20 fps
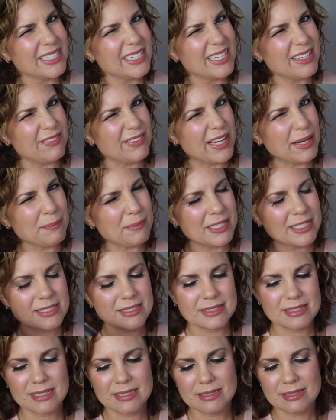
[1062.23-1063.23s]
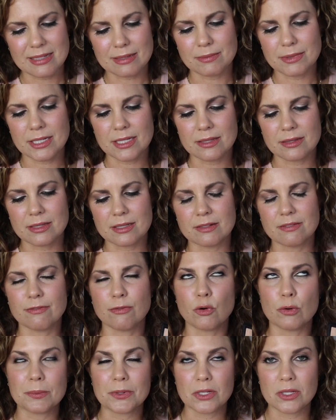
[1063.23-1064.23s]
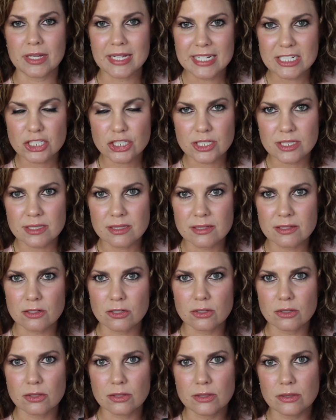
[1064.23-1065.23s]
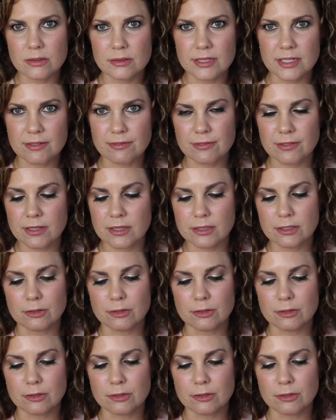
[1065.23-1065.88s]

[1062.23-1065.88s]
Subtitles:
If that makes sense. I mean, the formulations are a little different.